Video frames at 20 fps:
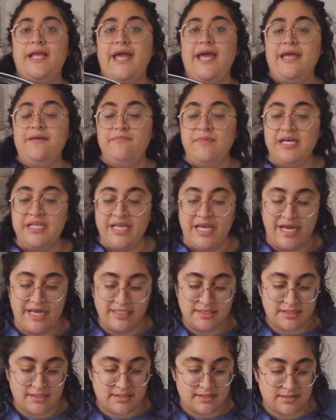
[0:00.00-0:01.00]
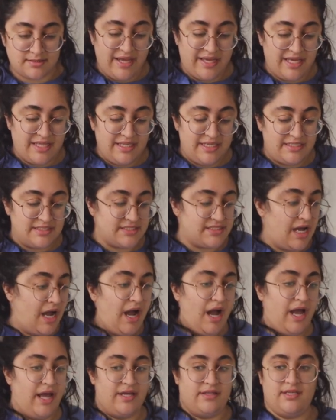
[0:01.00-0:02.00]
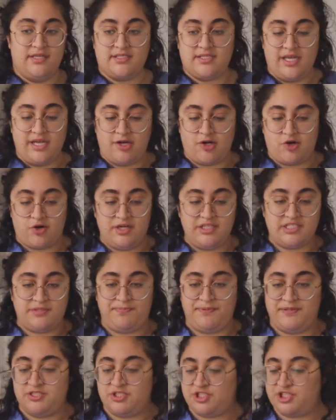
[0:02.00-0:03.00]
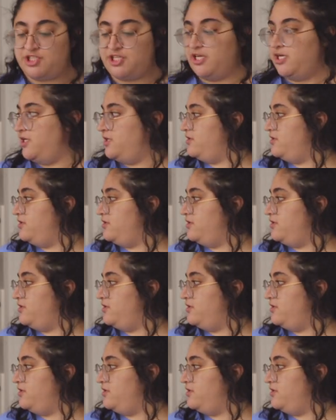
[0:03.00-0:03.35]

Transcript: 8 minutes, the bacon is done. It's like crisp and shit.